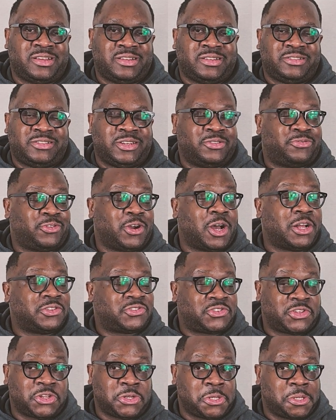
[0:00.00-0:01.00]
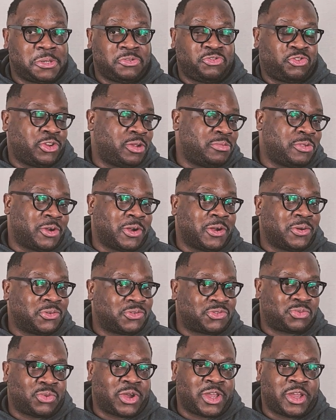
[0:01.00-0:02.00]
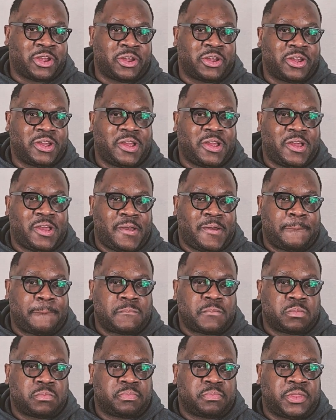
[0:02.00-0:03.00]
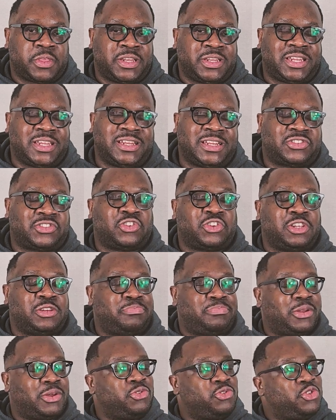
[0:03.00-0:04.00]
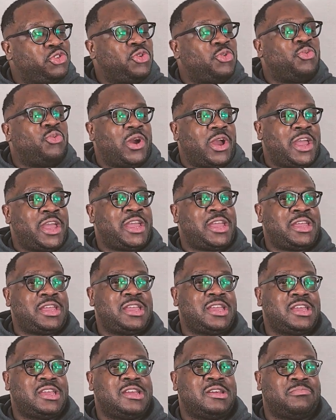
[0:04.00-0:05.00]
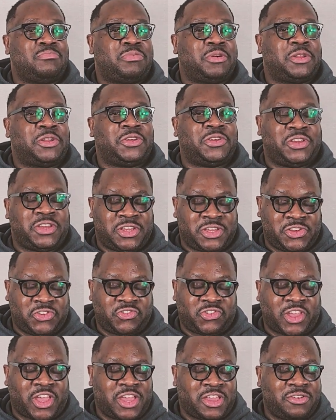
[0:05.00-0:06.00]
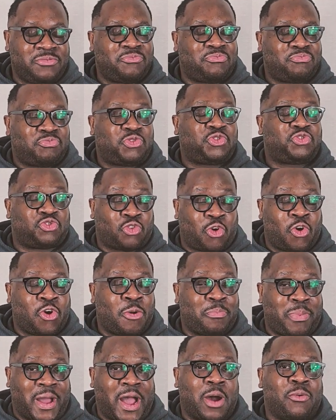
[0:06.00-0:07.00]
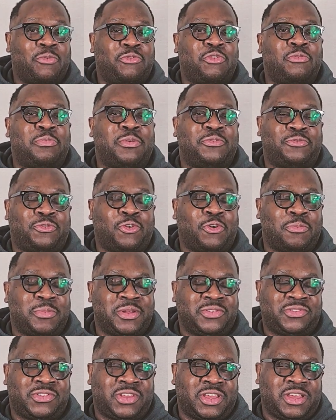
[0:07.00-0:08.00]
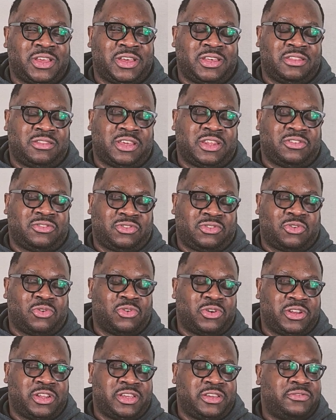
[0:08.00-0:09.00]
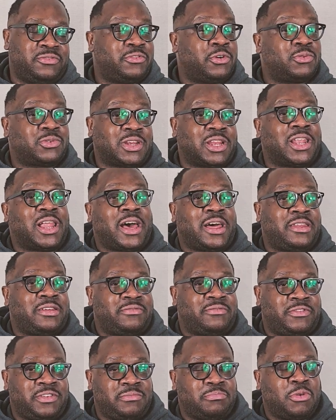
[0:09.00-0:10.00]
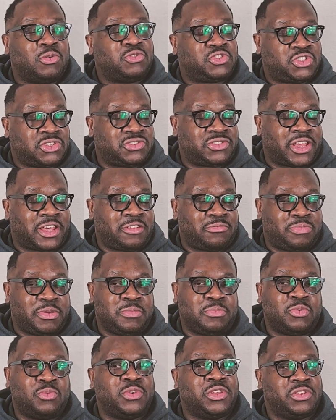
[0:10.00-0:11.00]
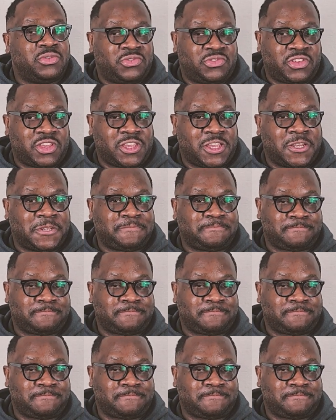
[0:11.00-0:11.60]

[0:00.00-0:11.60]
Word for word: Jennifer Hudson in Dreamgirls, where it didn't necessarily blow you away, but it is a strong, powerful performance that is going to evoke a lot of emotions out of people when you see it